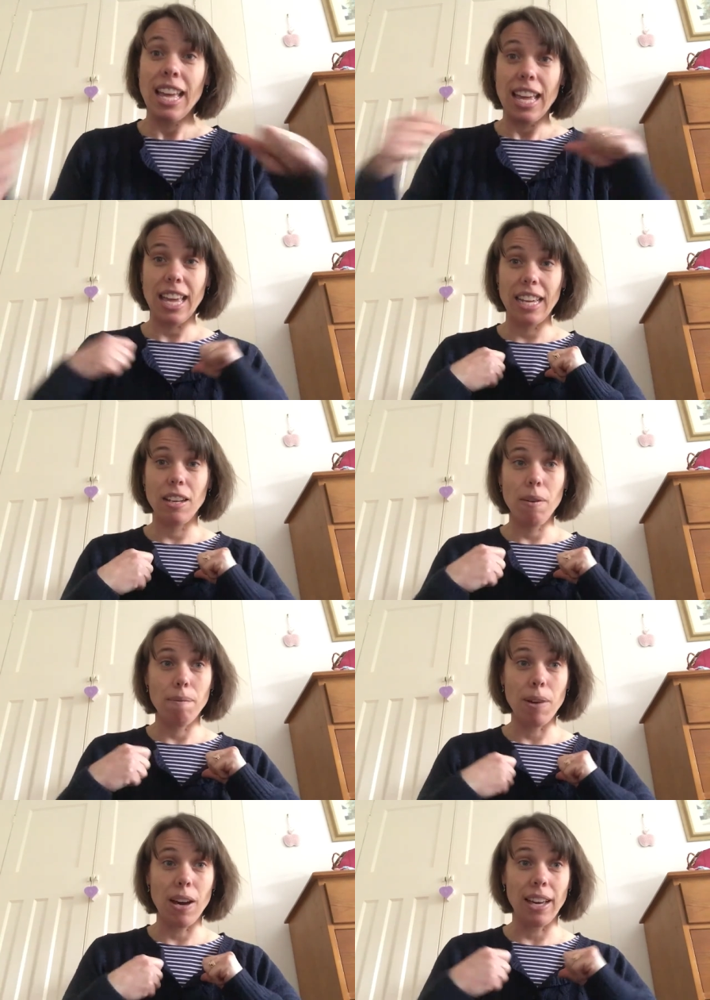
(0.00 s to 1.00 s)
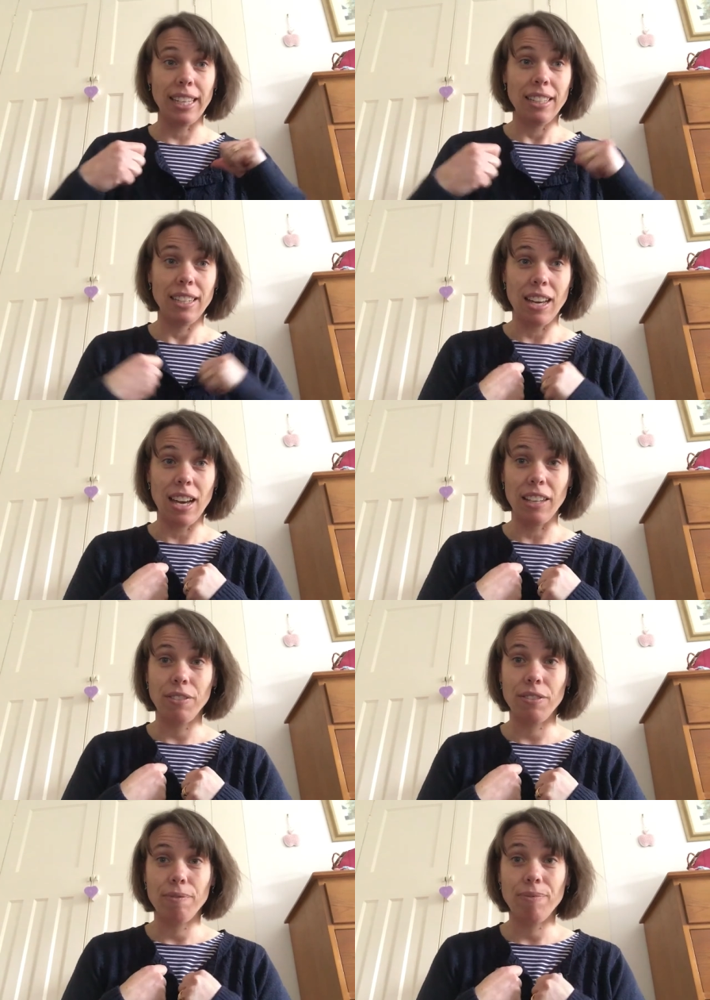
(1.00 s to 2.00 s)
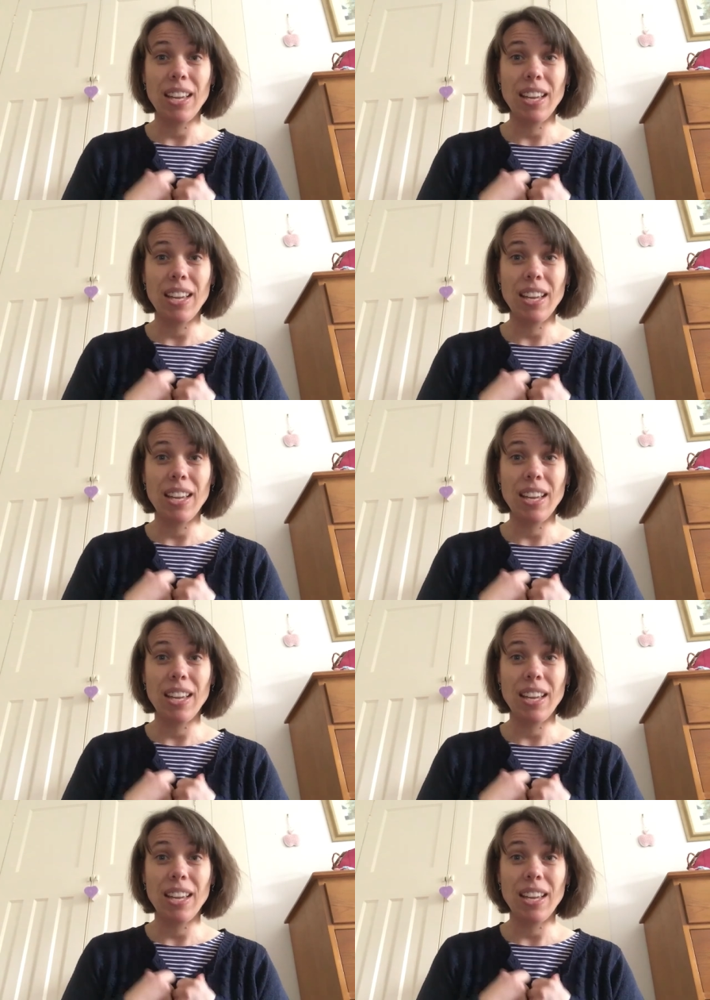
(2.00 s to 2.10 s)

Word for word: in my life.